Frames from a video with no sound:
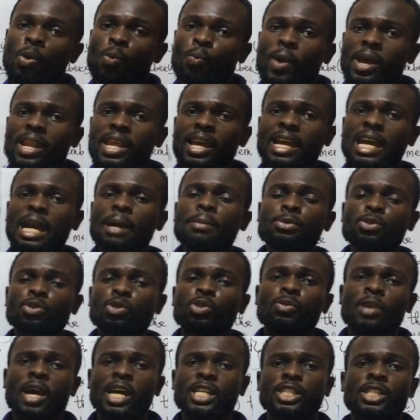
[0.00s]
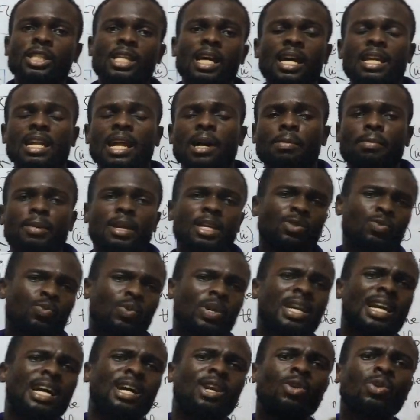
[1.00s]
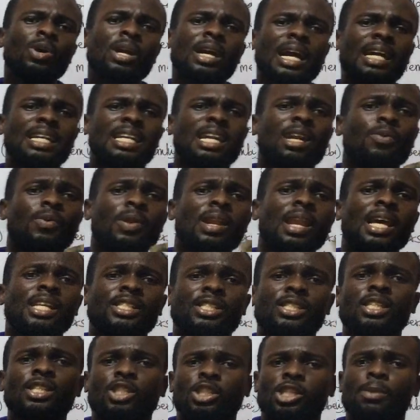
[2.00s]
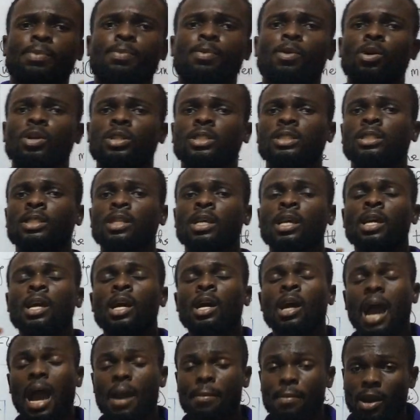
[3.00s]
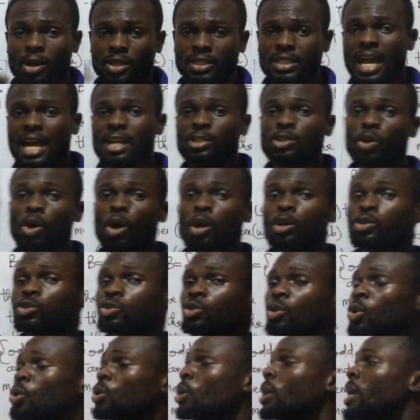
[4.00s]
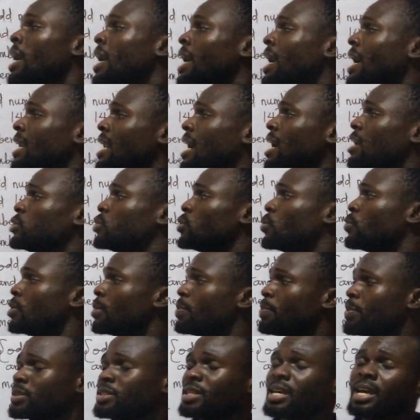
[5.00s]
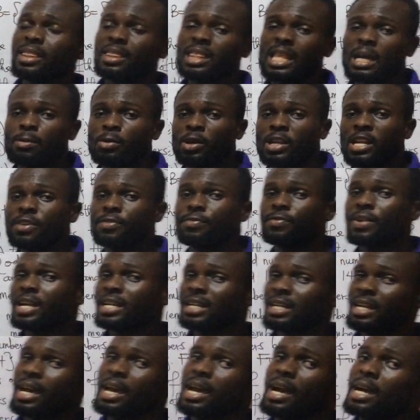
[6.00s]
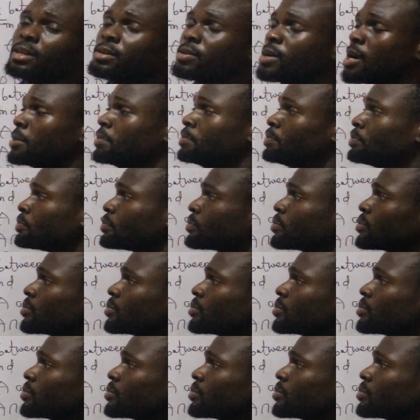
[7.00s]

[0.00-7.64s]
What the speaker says: when it comes to rational numbers, we can look at the relationship on about that also and how to represent them on a Venn diagram,